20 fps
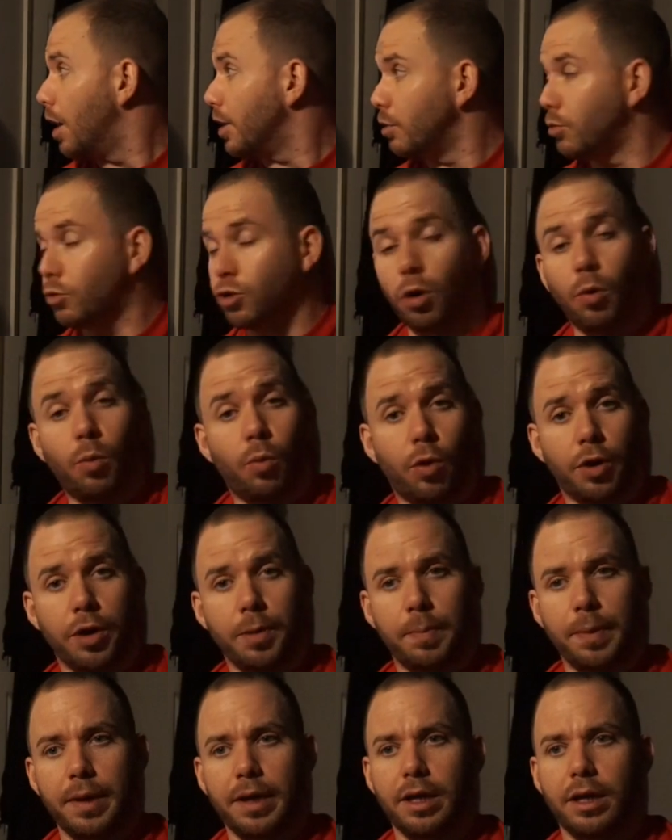You don't want
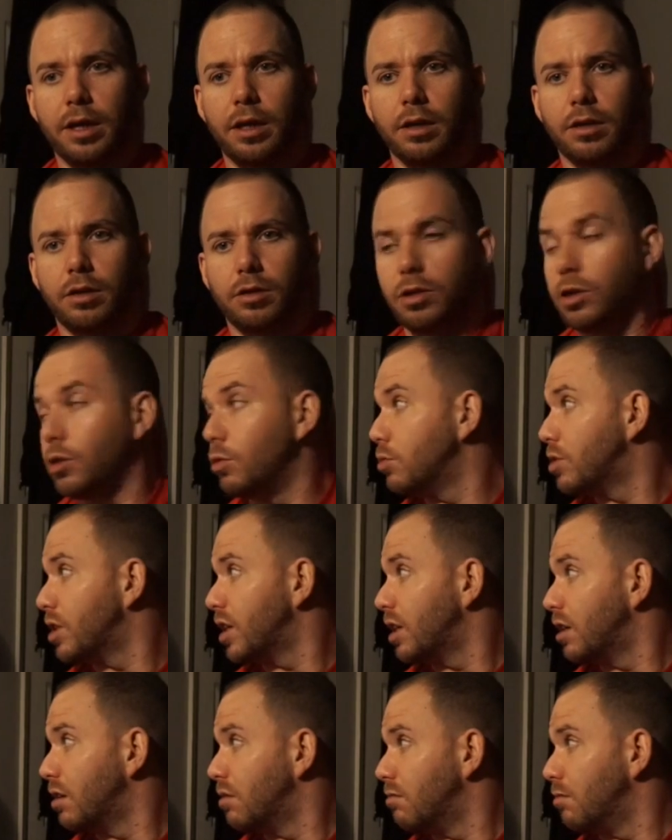to be
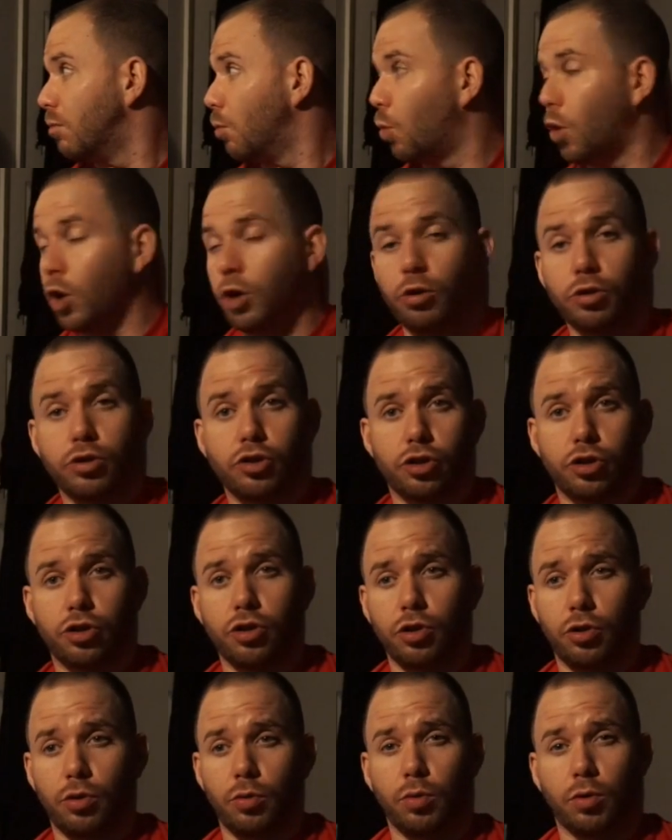using 1 or
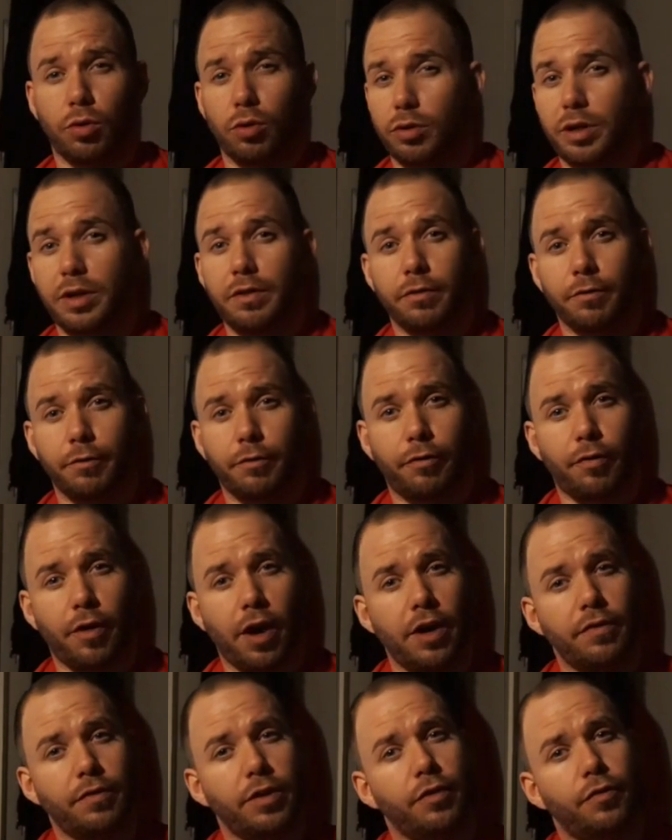2 or even
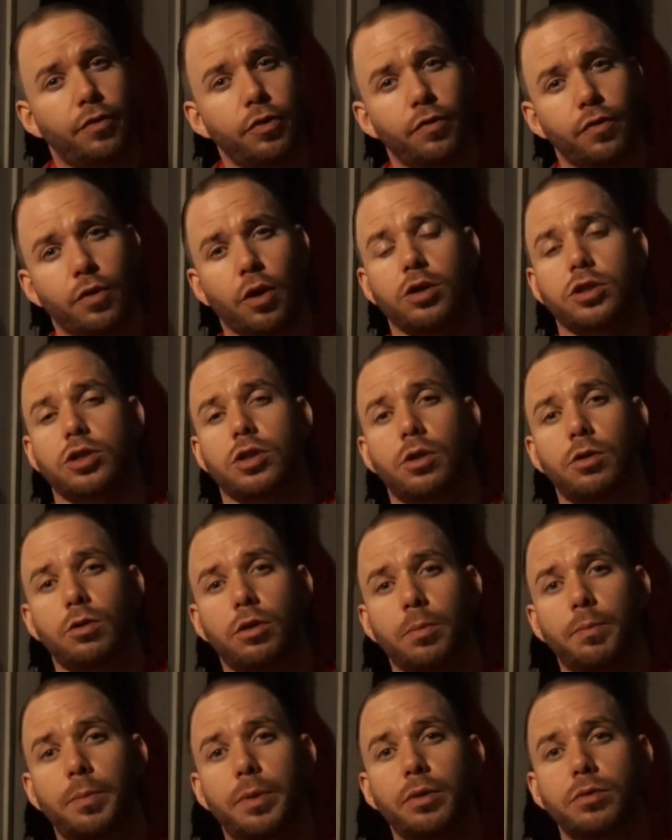5 if you've got a slow
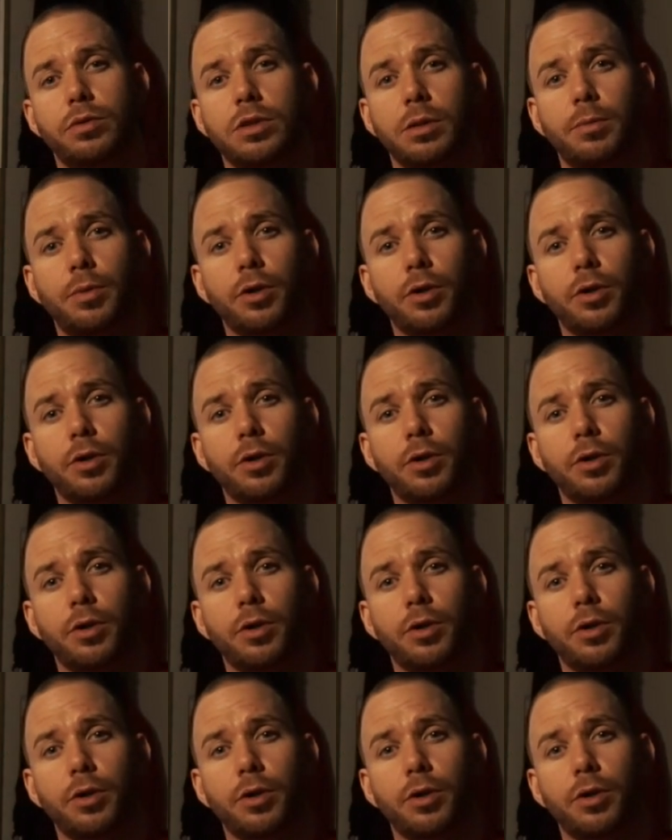computer,